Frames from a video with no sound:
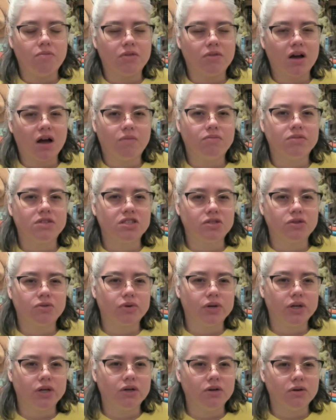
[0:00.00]
comes
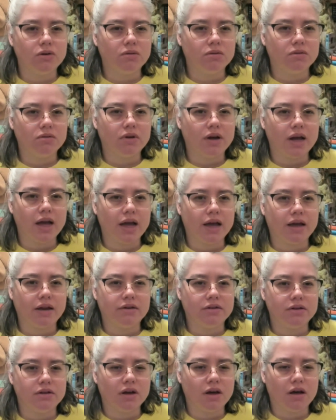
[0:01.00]
through.
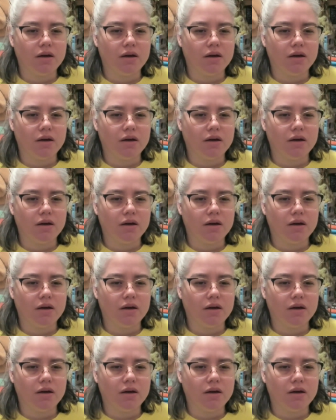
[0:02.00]
And